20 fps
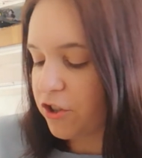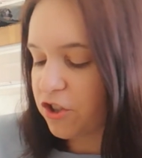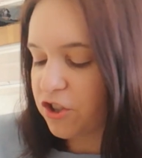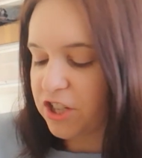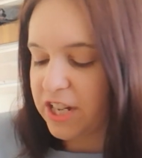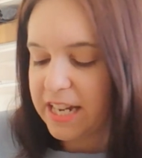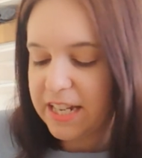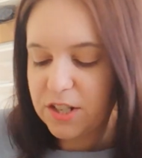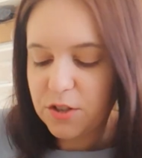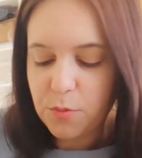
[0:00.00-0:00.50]

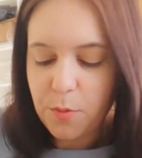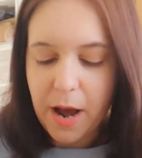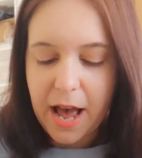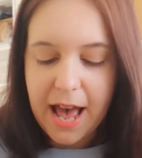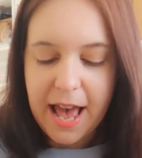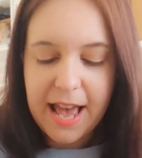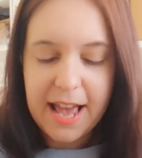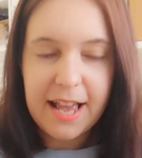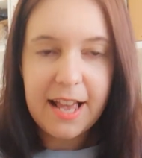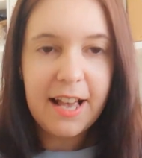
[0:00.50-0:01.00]
cheap
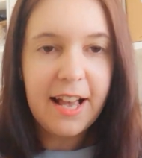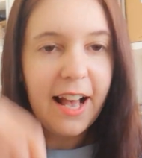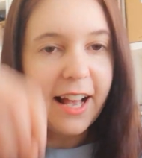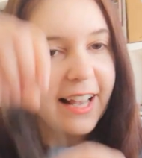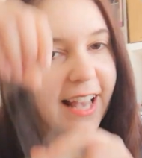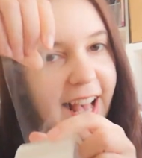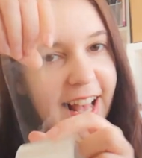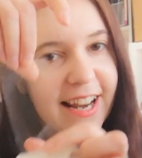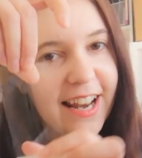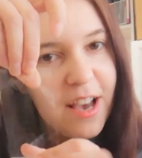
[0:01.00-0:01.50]
way
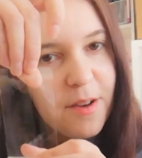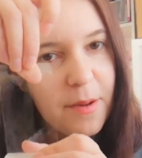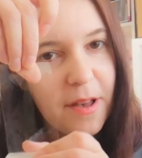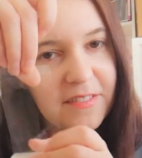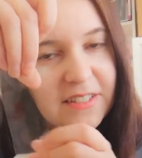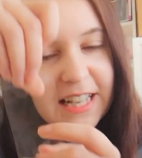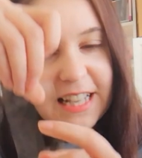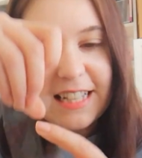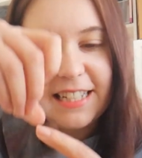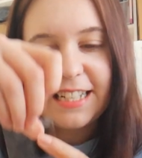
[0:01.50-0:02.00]
and get a little bit
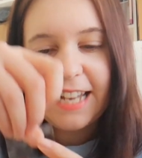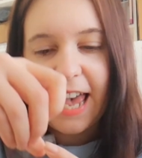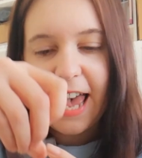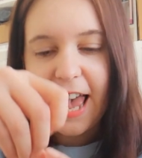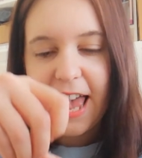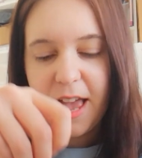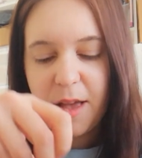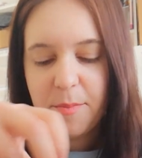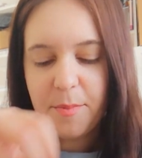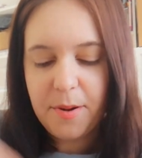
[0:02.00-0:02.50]
of
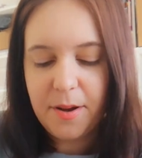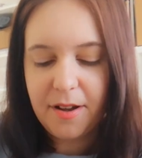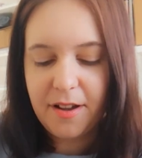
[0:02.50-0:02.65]
sellotape